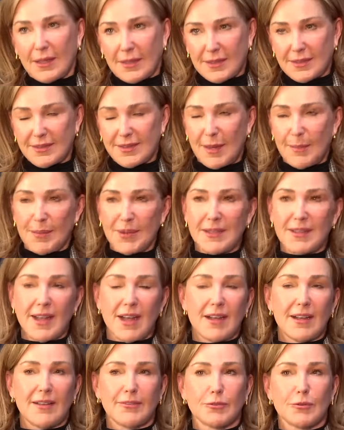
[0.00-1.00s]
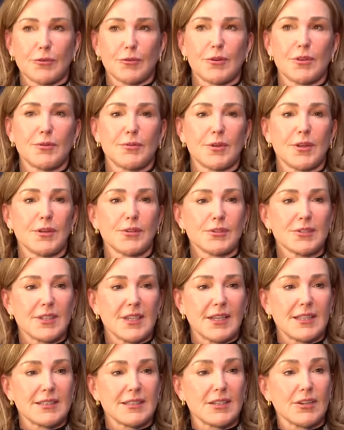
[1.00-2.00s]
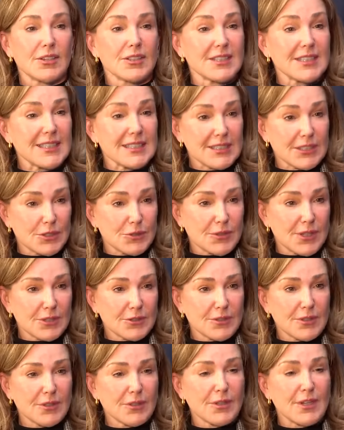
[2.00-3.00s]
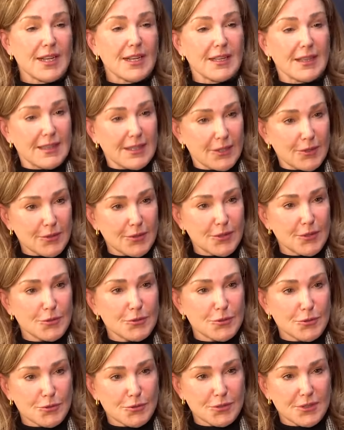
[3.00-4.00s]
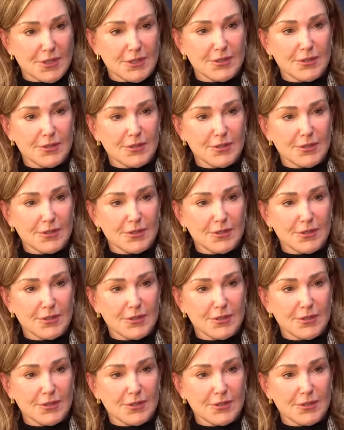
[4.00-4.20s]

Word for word: stepping down after 33 years as an artistic director at a theater in New Jersey.